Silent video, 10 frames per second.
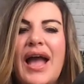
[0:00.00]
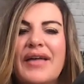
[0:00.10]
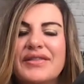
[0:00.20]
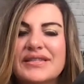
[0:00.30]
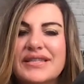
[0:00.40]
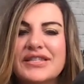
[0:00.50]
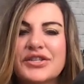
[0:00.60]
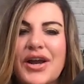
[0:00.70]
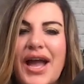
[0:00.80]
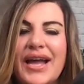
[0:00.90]
And the
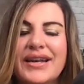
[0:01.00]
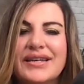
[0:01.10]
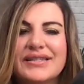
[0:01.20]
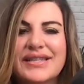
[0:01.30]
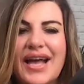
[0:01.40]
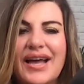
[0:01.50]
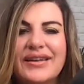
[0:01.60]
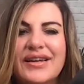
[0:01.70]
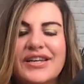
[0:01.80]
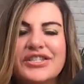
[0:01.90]
sister Edna
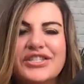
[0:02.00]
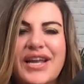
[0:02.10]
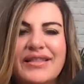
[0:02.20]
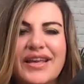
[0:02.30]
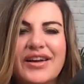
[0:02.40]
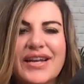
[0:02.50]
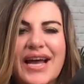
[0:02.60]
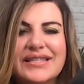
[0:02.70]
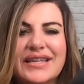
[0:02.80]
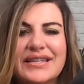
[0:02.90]
said she had the
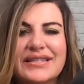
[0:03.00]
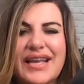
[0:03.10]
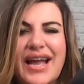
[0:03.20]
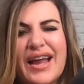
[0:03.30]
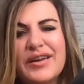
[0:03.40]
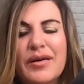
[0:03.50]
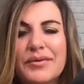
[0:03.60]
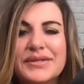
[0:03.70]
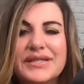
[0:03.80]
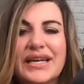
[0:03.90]
audacity to say, I knew I
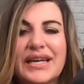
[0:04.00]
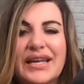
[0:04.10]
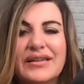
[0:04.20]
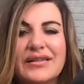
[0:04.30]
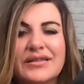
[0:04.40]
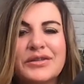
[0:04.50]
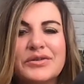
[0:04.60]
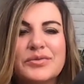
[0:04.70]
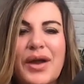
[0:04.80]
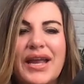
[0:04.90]
wasn't going to
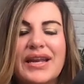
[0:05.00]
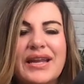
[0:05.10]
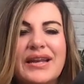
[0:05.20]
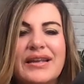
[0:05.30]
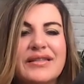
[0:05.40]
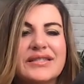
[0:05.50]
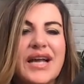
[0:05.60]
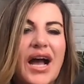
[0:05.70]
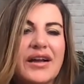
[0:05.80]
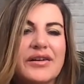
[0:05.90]
lose weight eating the
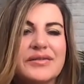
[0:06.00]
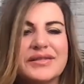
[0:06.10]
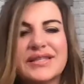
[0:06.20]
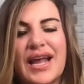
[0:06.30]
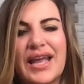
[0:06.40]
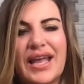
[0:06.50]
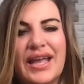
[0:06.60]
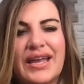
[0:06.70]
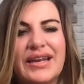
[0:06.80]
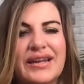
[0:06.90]
tacos that I
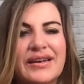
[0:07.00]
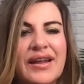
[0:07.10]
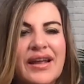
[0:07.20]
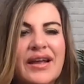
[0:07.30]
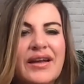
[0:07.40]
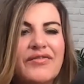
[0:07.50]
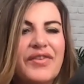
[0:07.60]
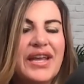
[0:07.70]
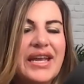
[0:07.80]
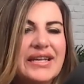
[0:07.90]
ate and
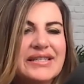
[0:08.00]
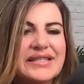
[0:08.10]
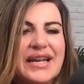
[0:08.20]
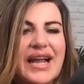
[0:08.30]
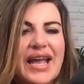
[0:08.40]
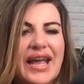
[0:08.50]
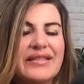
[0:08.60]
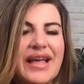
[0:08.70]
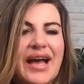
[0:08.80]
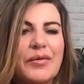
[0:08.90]
fajitas that I
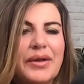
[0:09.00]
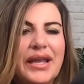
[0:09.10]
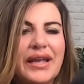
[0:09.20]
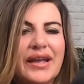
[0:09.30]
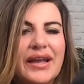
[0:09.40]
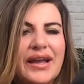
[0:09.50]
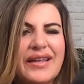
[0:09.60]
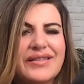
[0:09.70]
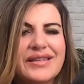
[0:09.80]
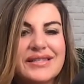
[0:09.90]
ate that week.
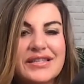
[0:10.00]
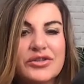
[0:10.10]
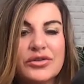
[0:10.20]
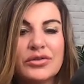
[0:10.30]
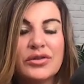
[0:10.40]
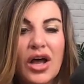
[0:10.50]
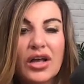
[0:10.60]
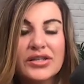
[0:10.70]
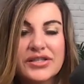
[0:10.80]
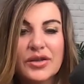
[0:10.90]
And the sister who
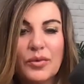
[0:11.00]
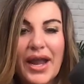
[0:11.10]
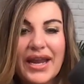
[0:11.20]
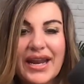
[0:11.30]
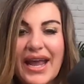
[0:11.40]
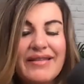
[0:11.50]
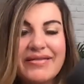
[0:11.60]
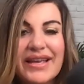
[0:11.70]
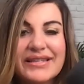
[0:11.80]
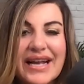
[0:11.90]
lost the weight ate
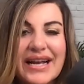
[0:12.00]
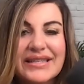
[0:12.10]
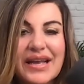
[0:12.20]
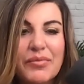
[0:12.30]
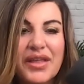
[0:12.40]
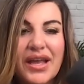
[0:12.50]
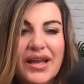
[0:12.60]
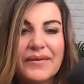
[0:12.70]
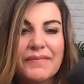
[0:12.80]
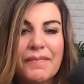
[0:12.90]
the exact same
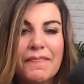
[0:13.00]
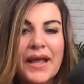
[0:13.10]
thing.